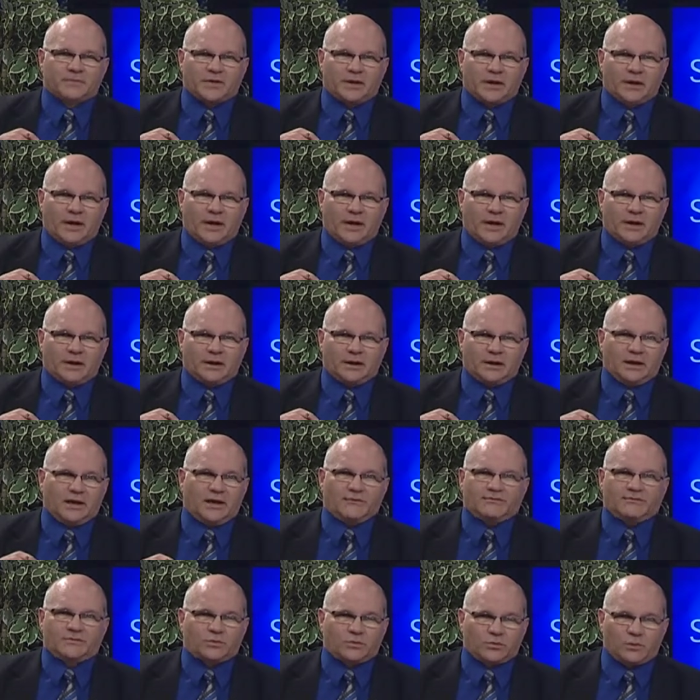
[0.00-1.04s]

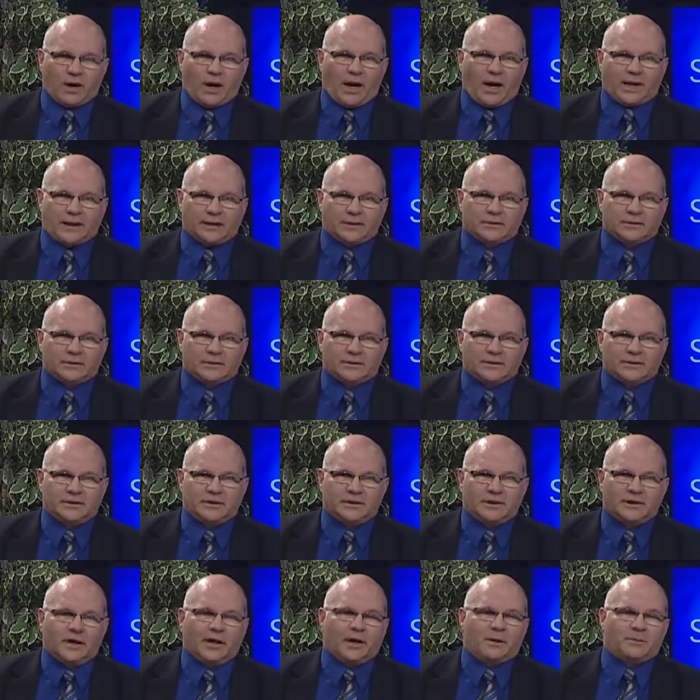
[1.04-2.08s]
left and right.
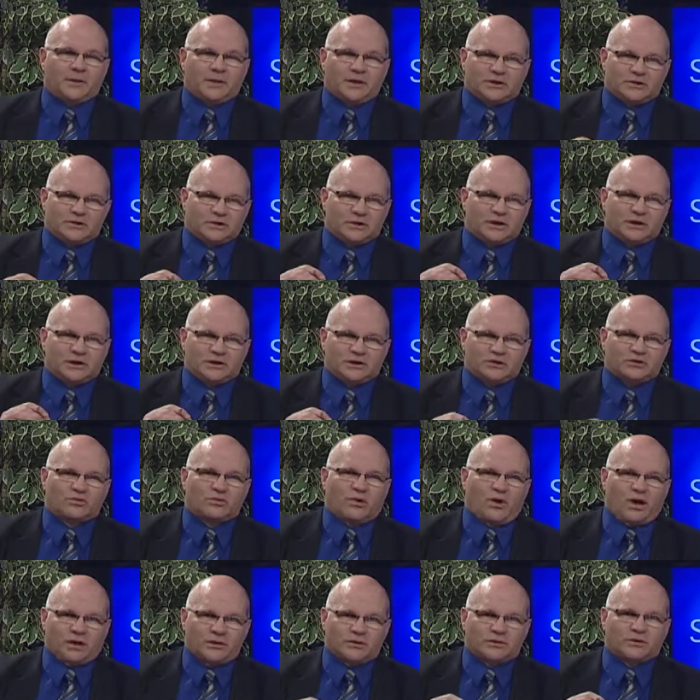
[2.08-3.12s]
I mean, she's
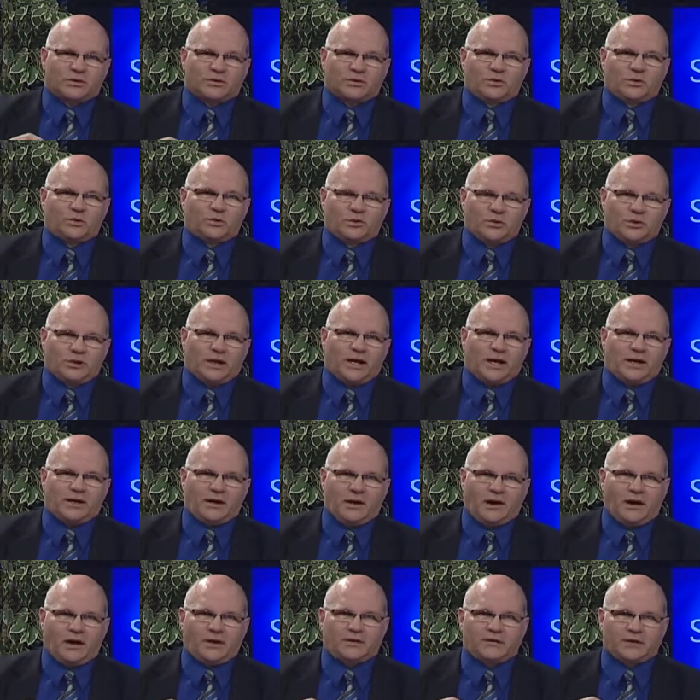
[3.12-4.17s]
drunk the Kool-Aid
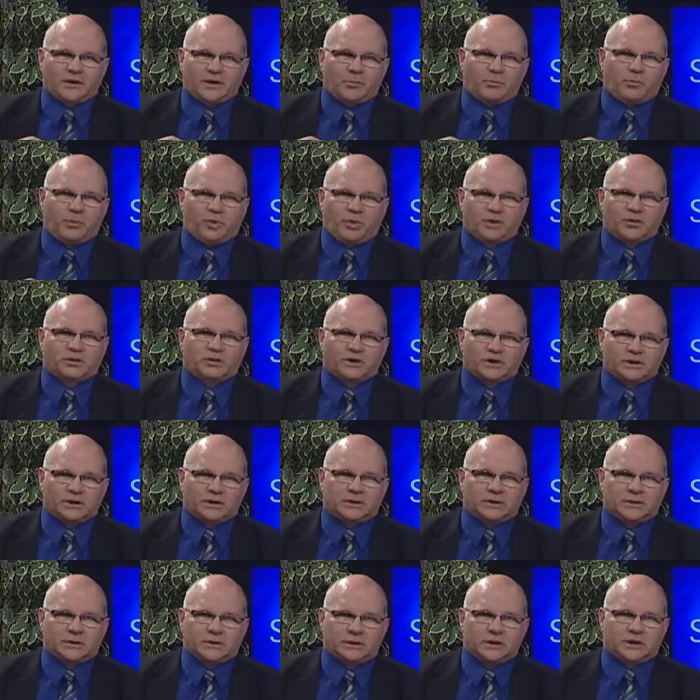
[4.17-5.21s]
on the
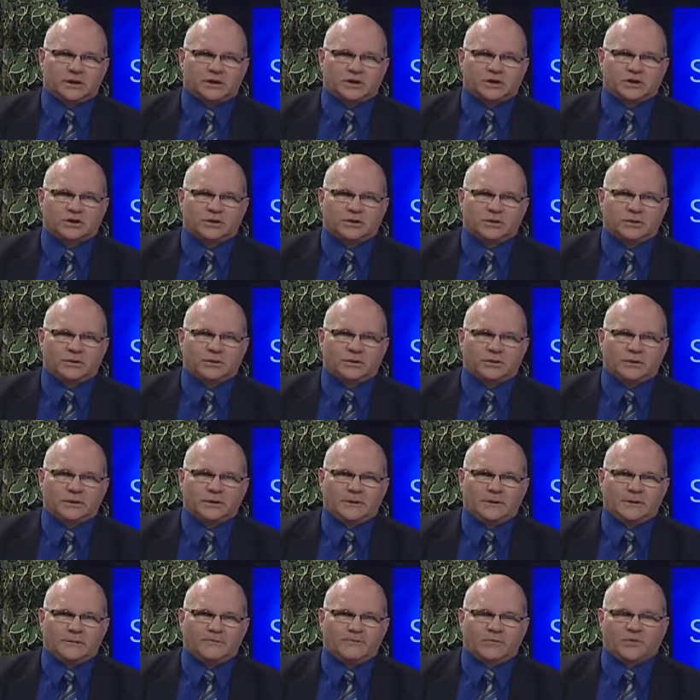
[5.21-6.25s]
abortion issue,
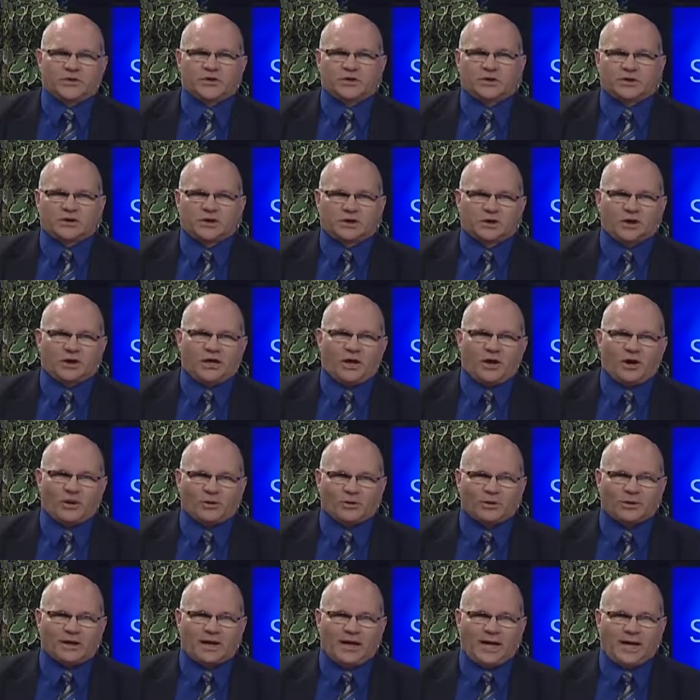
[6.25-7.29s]
and she could care
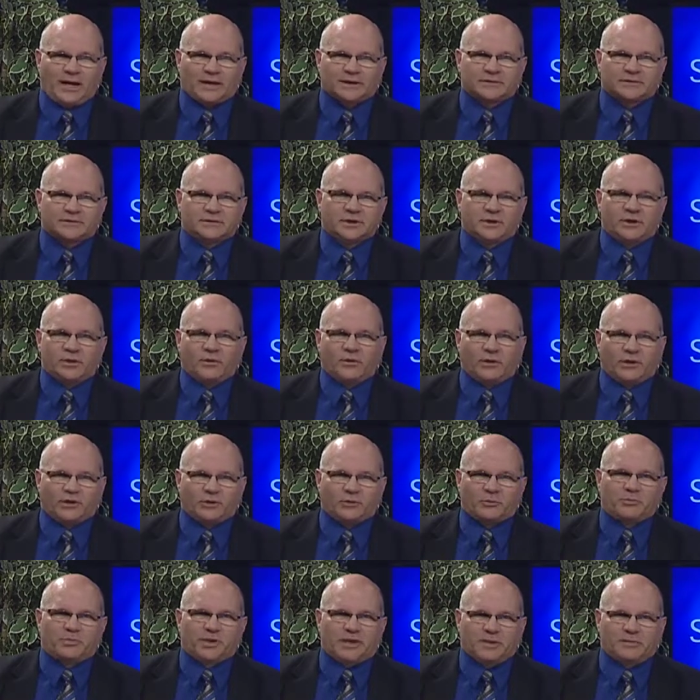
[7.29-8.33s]
less
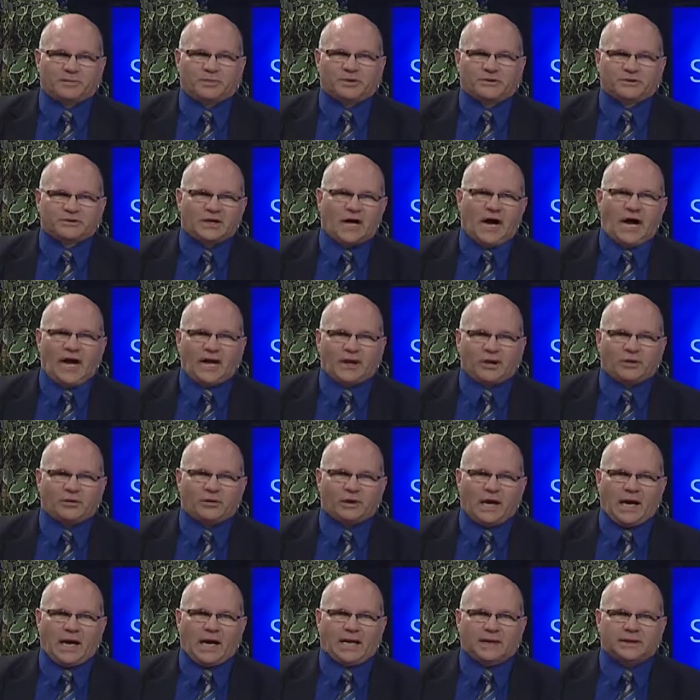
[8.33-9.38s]
whether people die or
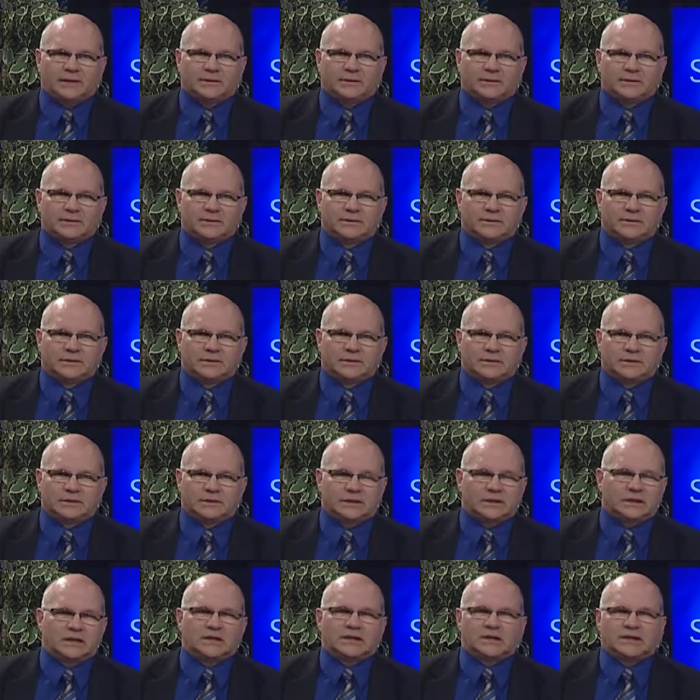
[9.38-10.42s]
not.
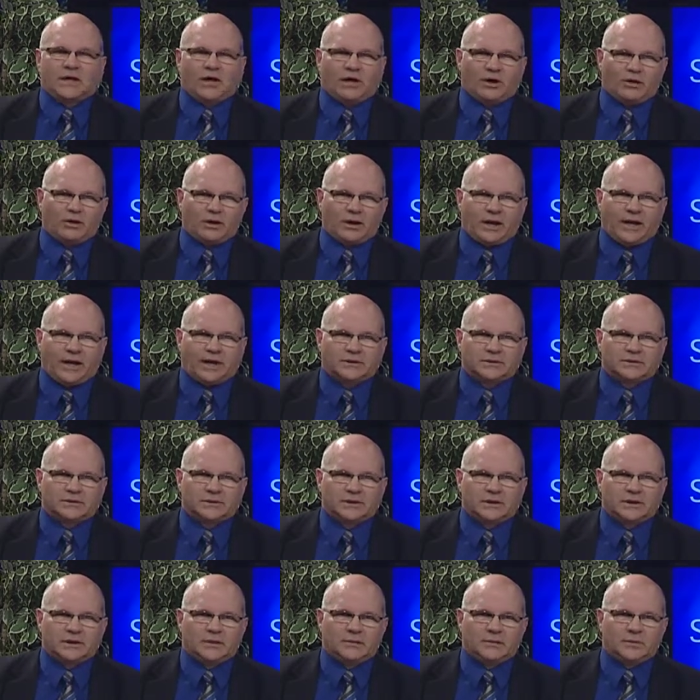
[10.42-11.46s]
She could care less,
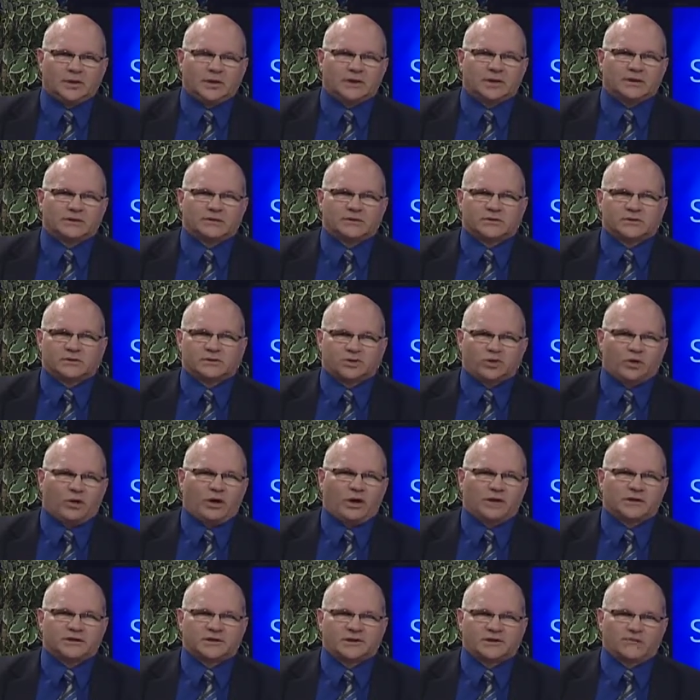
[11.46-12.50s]
because the
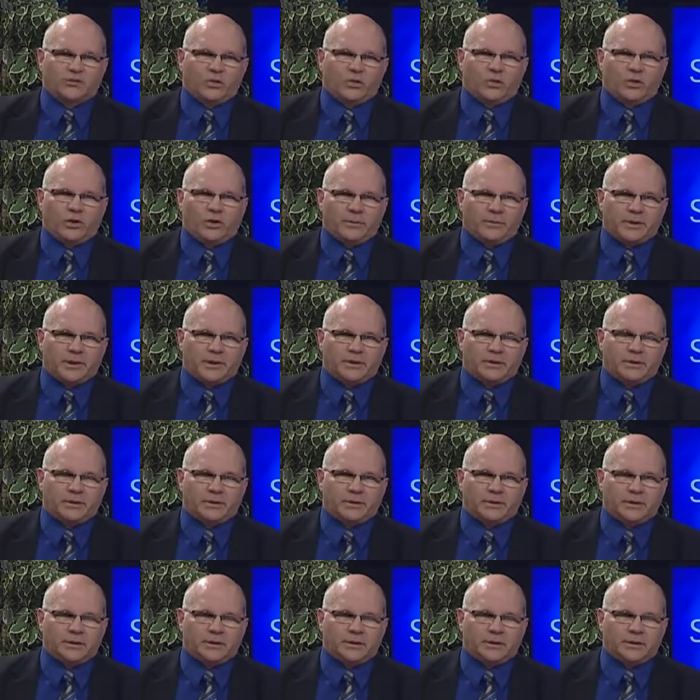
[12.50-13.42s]
choice of a woman,